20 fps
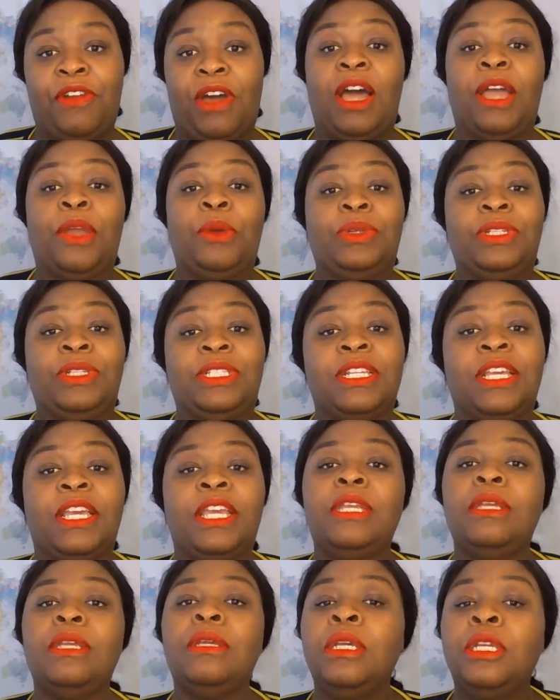I would
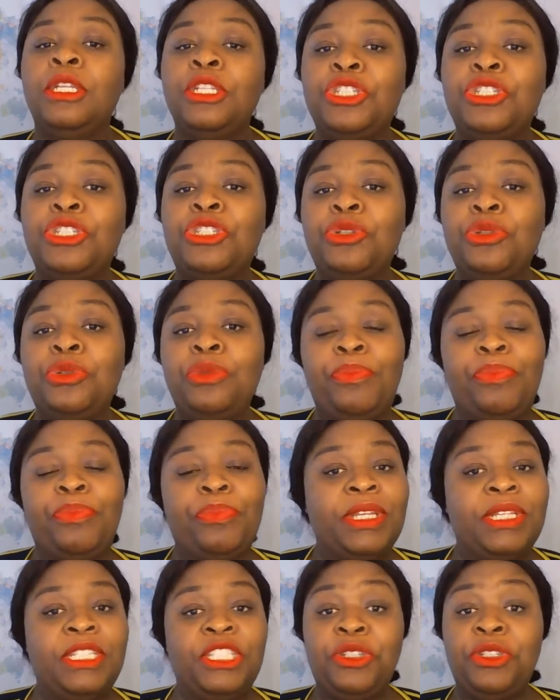say, two
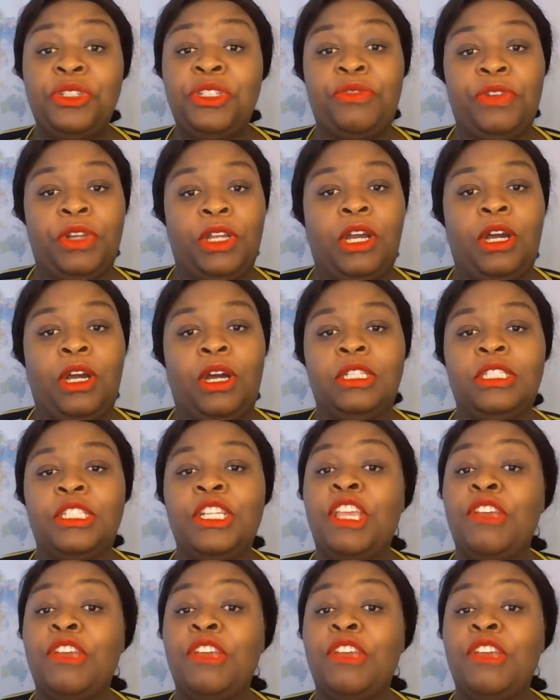different cards.